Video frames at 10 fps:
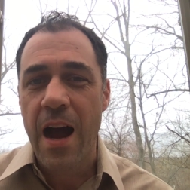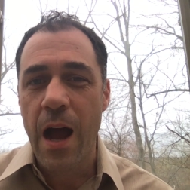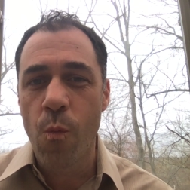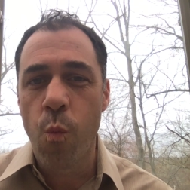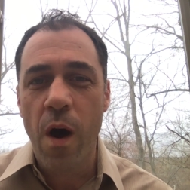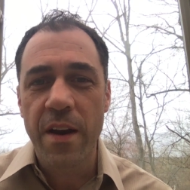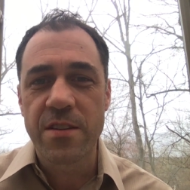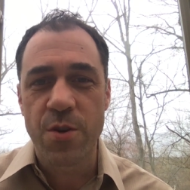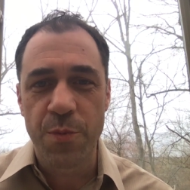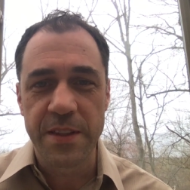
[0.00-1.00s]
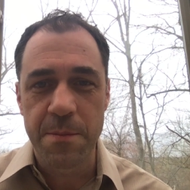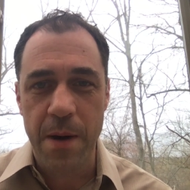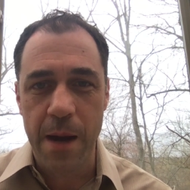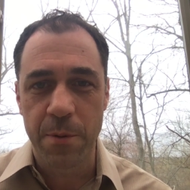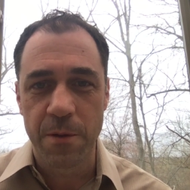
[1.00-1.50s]
I wanted to read the
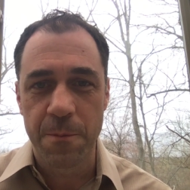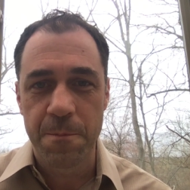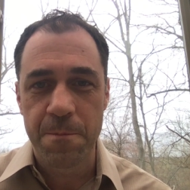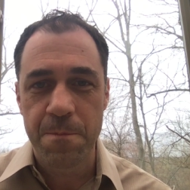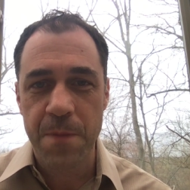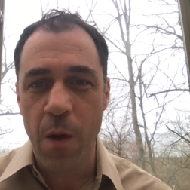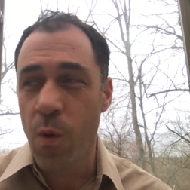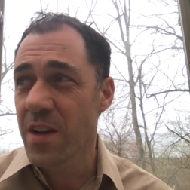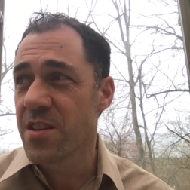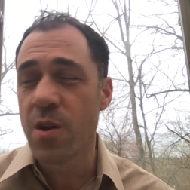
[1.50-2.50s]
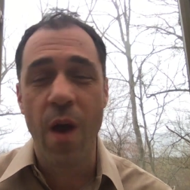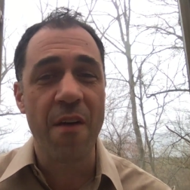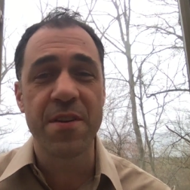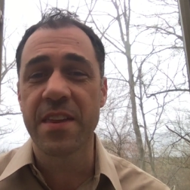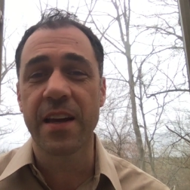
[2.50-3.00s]
Bible. I wanted to know
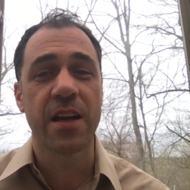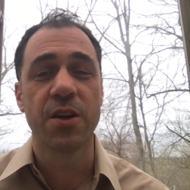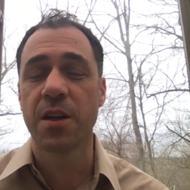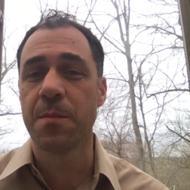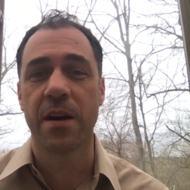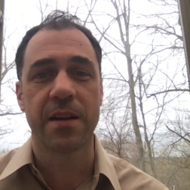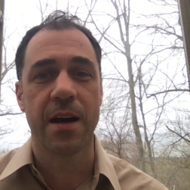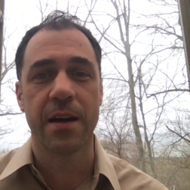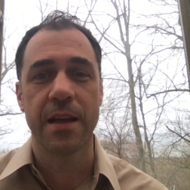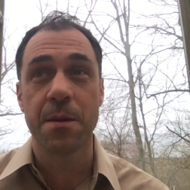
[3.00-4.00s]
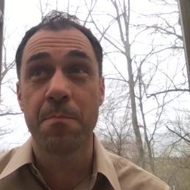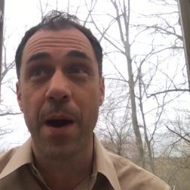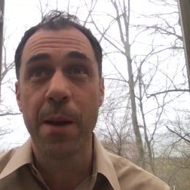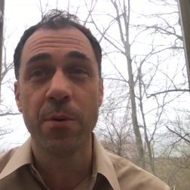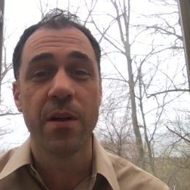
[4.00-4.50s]
everything I could about God, and the
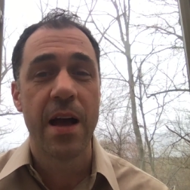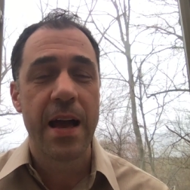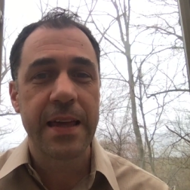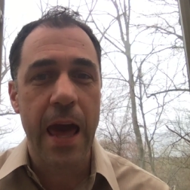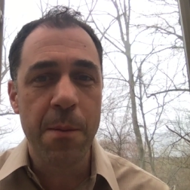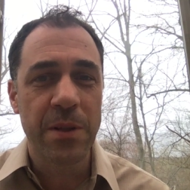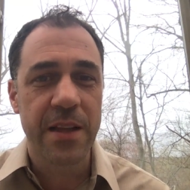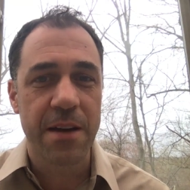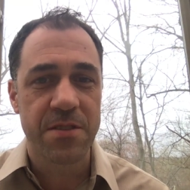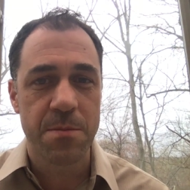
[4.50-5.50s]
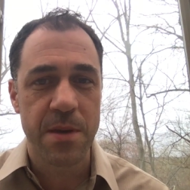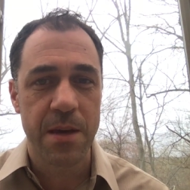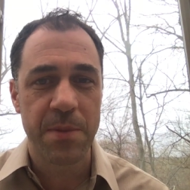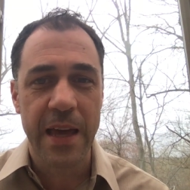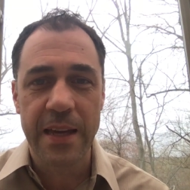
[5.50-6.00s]
Bible came alive to me
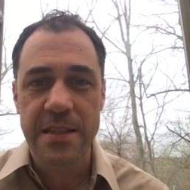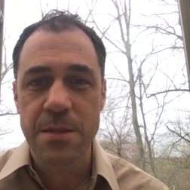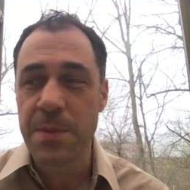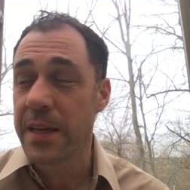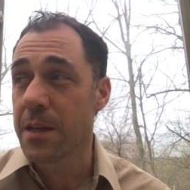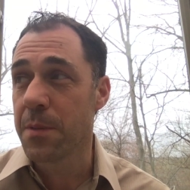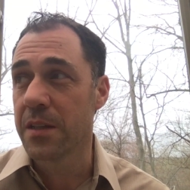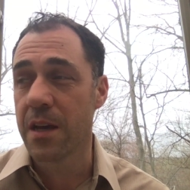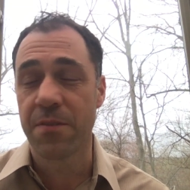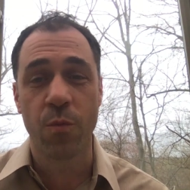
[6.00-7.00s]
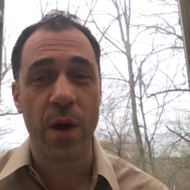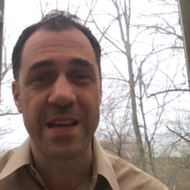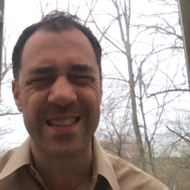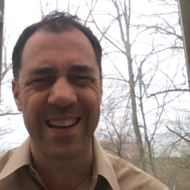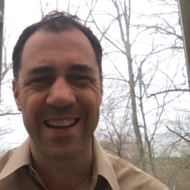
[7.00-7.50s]
and began to speak into my life in
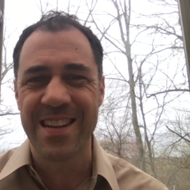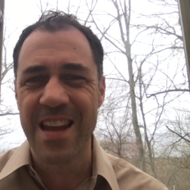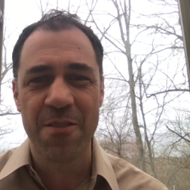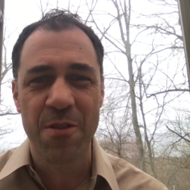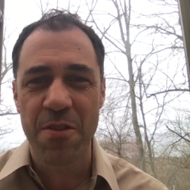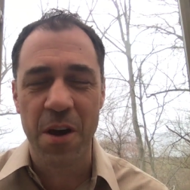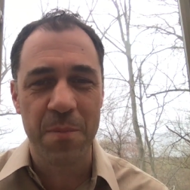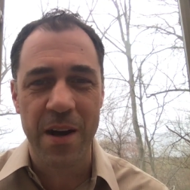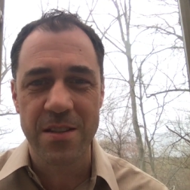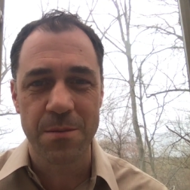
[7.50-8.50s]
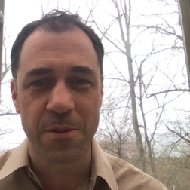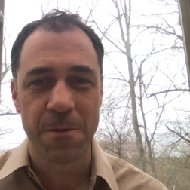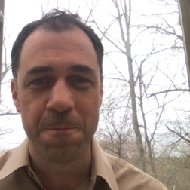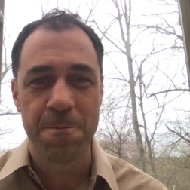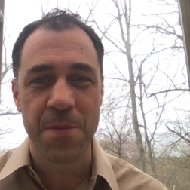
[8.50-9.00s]
ways that I had never thought possible.